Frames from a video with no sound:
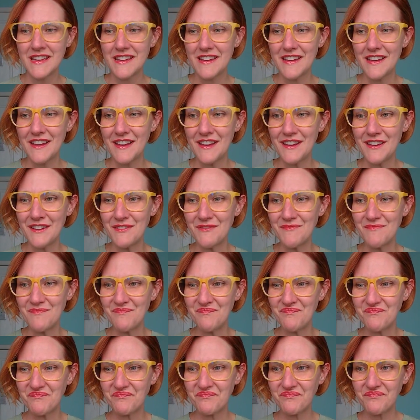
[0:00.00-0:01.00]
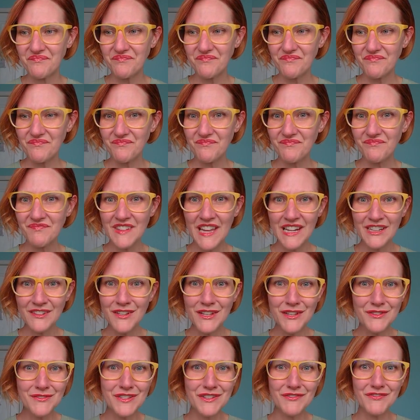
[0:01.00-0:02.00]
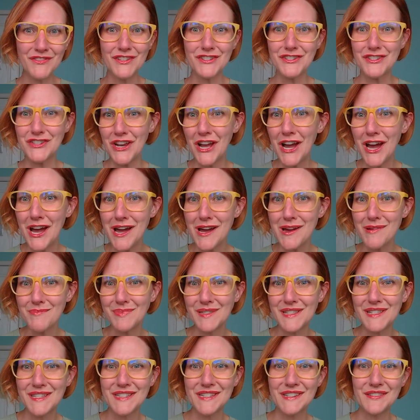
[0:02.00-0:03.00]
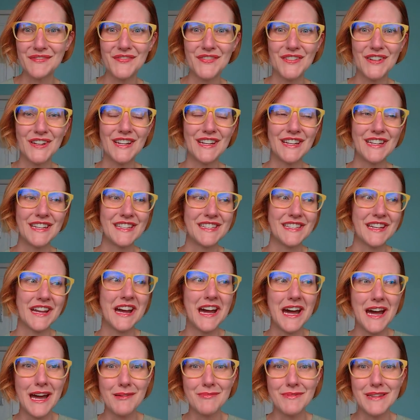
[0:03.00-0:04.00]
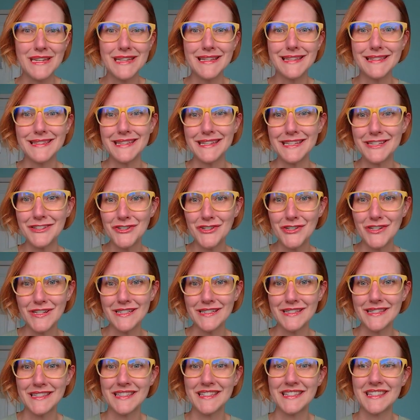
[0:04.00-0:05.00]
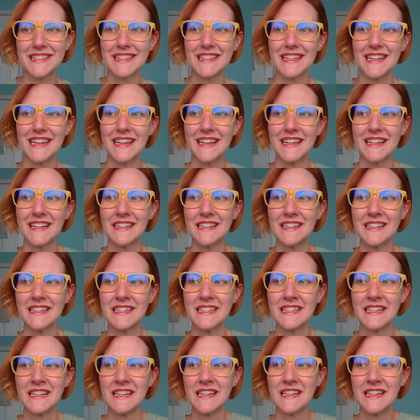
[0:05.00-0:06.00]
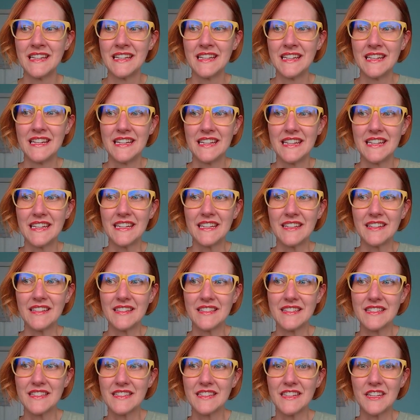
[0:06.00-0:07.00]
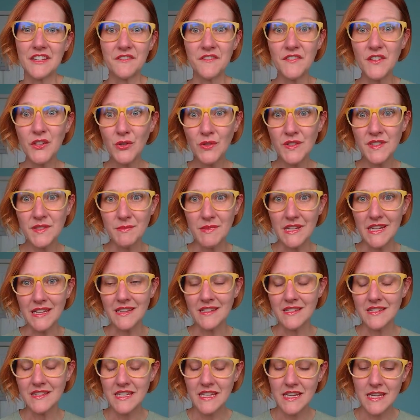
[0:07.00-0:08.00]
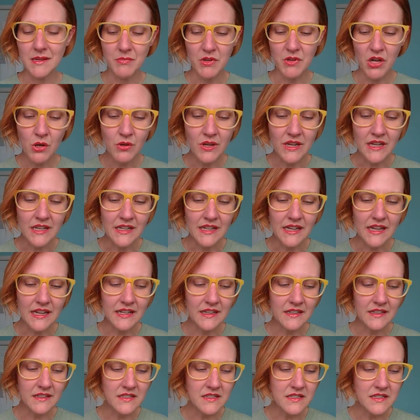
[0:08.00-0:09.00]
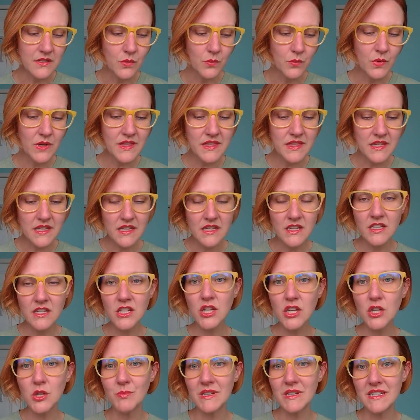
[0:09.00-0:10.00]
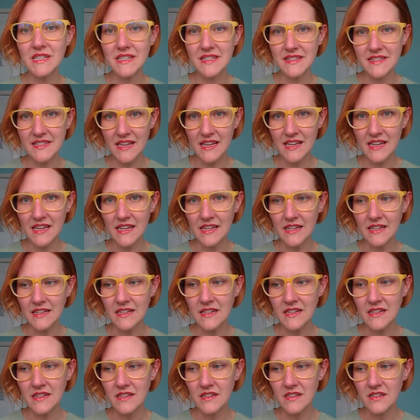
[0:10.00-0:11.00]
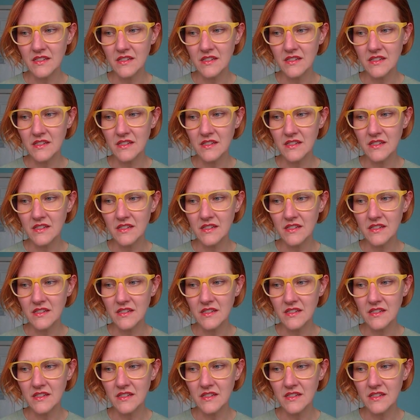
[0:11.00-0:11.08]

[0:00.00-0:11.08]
different jobs, different hobbies, interests, and it fuels me to keep going. And within human design,